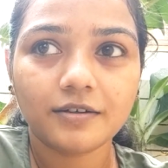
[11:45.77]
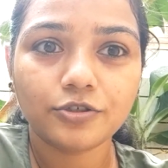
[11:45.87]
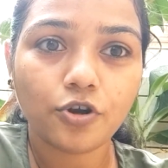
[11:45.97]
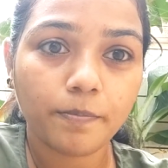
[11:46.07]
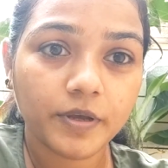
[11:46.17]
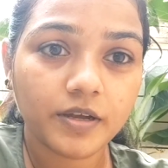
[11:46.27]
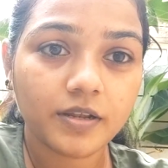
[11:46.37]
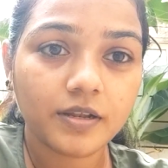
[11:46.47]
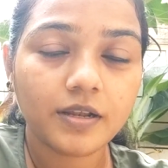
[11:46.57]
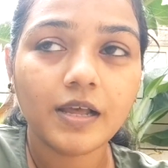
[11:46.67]

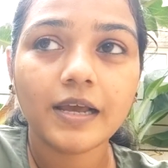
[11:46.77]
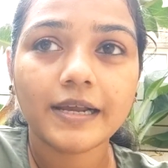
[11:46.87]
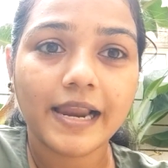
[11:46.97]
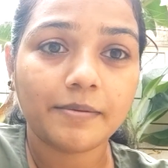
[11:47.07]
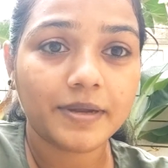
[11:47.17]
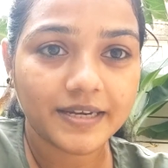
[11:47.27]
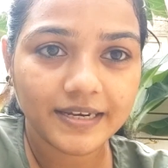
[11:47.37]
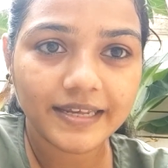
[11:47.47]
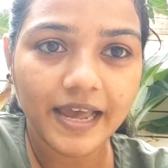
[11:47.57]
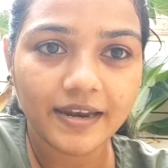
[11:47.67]
tropical climate
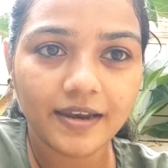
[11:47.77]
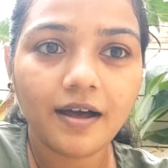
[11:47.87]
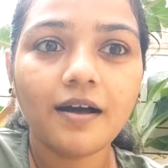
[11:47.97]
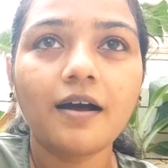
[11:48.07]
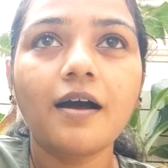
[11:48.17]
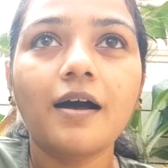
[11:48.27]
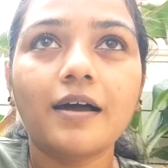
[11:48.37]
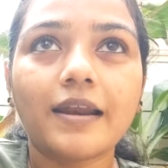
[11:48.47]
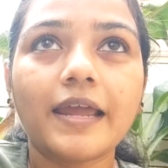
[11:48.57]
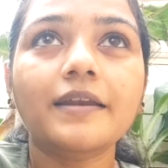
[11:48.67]
in Kerala,
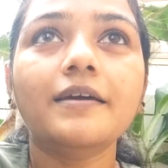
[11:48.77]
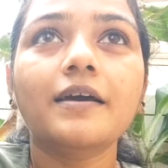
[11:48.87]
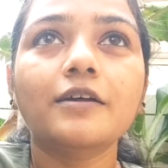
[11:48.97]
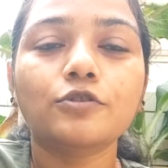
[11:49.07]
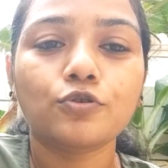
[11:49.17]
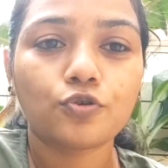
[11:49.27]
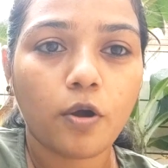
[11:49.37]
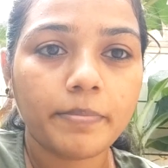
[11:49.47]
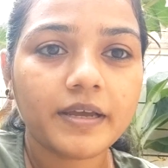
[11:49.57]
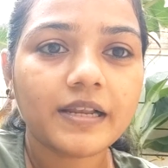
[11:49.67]
right? So
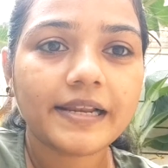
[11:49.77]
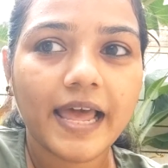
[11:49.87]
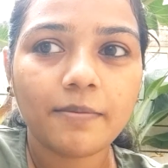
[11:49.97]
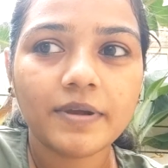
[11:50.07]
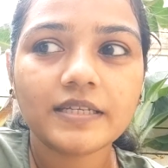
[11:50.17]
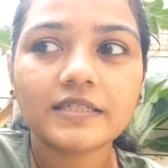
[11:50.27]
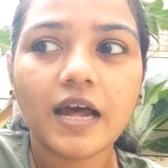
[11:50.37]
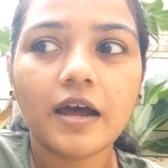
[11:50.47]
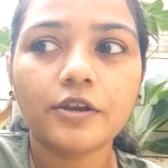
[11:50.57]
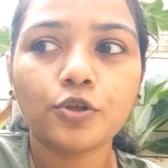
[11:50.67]
tropical climates
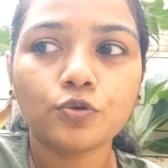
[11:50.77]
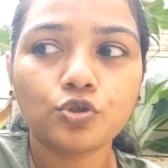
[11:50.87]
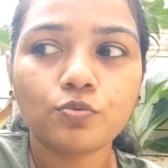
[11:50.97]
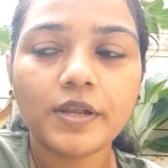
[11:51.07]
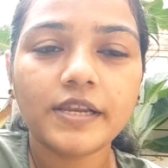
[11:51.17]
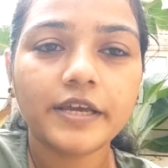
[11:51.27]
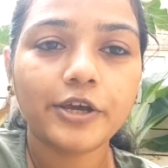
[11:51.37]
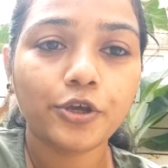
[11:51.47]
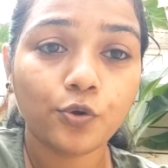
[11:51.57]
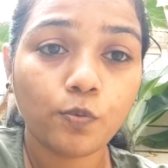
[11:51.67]
are usually
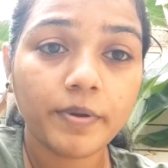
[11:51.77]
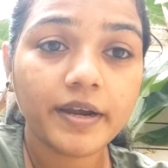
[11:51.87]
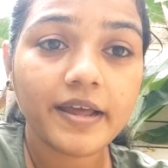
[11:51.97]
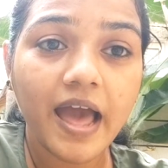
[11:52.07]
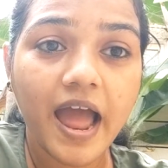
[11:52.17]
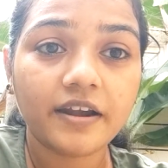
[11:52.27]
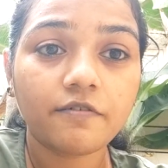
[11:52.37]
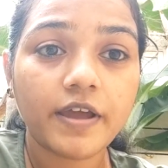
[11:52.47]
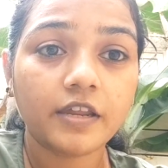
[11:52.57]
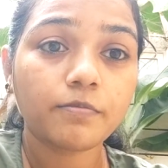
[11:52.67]
humid and
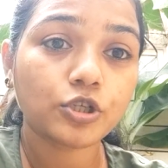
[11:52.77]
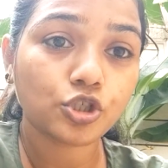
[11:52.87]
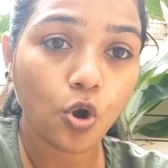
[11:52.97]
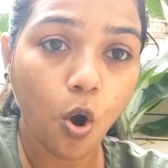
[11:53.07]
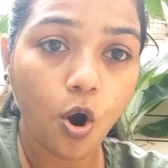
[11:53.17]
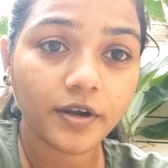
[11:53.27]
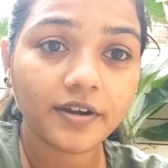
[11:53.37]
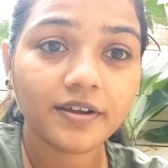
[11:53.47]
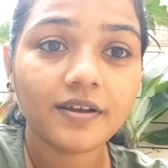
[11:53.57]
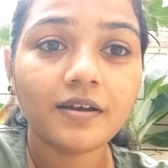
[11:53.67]
very much hot.
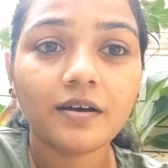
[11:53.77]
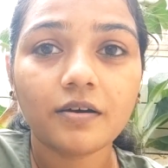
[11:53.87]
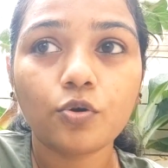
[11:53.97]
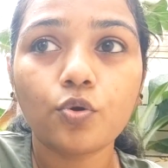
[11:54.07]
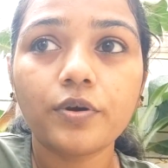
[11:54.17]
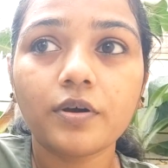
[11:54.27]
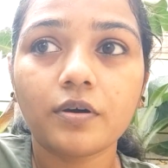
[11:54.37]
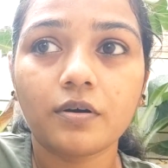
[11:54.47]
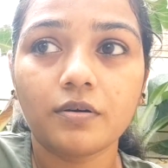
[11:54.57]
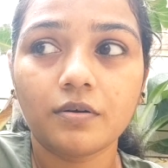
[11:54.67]
Good
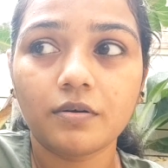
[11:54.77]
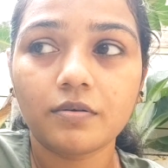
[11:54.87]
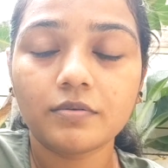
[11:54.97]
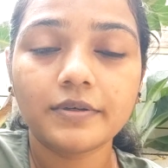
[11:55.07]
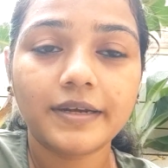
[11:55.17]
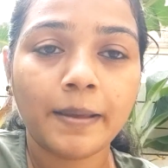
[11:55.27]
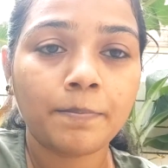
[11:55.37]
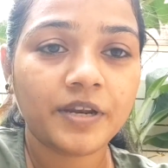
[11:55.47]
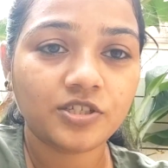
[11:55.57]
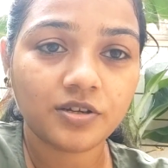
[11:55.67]

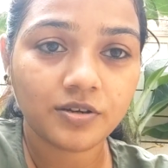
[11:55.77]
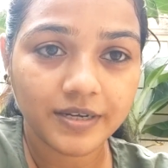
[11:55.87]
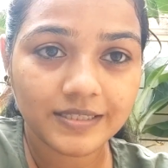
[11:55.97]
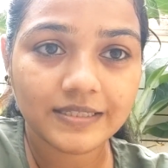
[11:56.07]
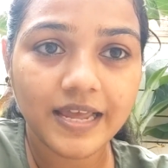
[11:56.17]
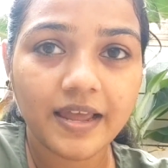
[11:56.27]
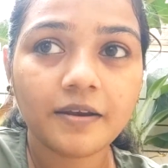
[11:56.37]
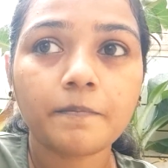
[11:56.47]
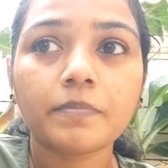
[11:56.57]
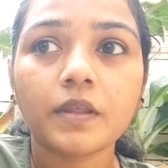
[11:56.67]
temperature is there,
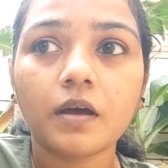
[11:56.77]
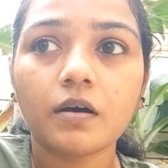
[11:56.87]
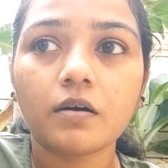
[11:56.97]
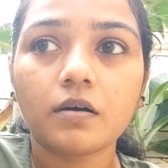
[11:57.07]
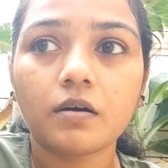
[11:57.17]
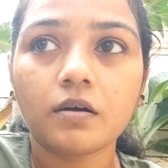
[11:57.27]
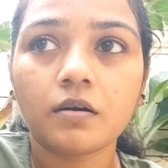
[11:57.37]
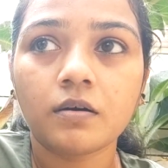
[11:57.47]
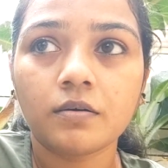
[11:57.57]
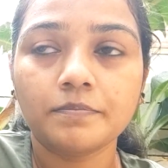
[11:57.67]

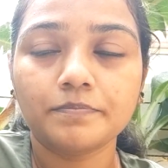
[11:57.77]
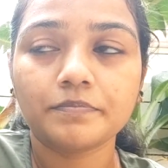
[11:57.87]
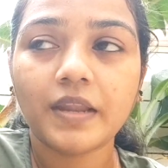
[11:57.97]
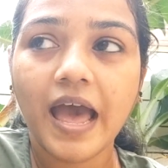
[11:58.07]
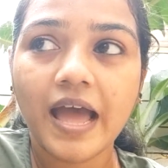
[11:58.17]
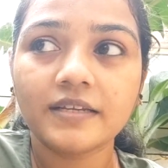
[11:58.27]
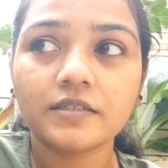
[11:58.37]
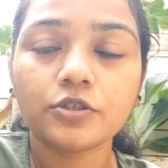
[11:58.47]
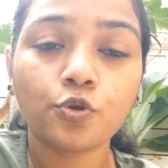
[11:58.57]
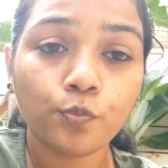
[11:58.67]
and
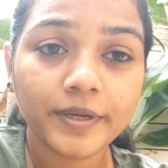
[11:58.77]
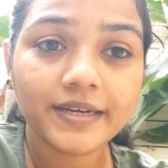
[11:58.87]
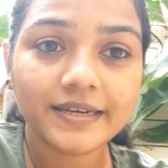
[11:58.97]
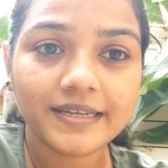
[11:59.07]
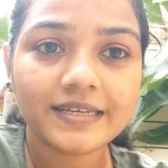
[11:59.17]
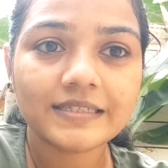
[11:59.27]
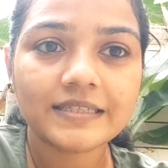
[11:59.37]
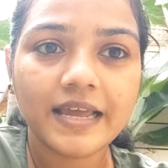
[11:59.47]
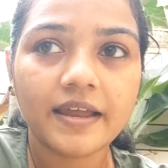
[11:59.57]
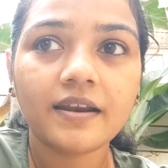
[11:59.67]
humidity is
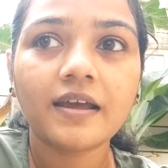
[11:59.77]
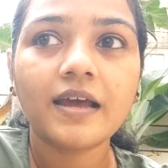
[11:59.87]
there,